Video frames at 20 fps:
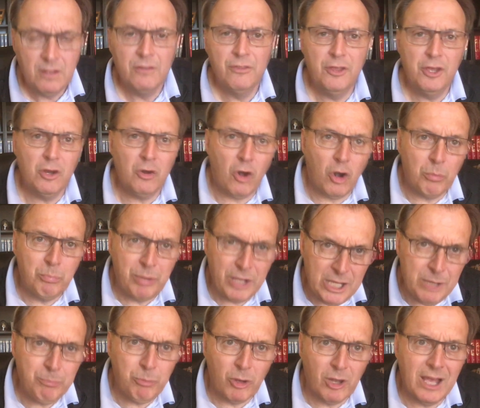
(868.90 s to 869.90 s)
There are
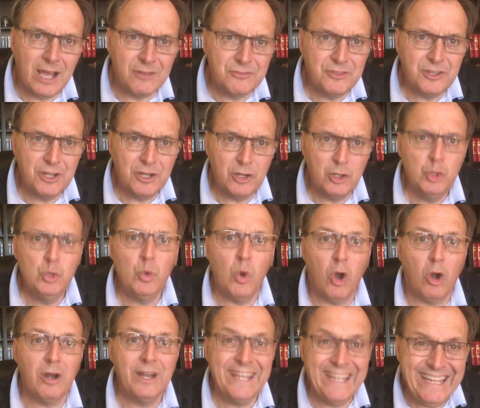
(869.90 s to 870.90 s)
people out there who
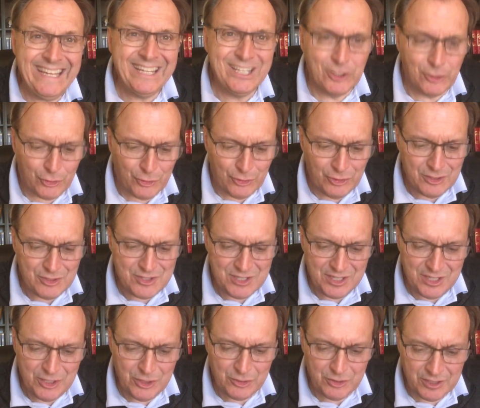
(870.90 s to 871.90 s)
are eager to
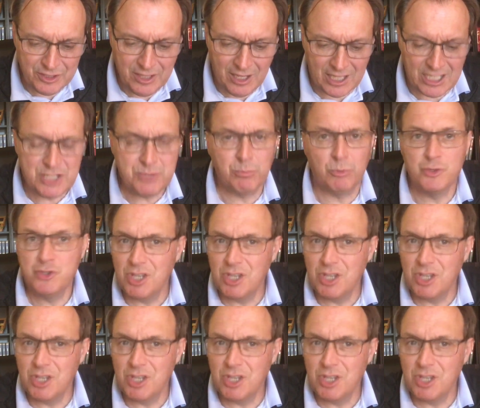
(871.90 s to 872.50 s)
hear the gospel,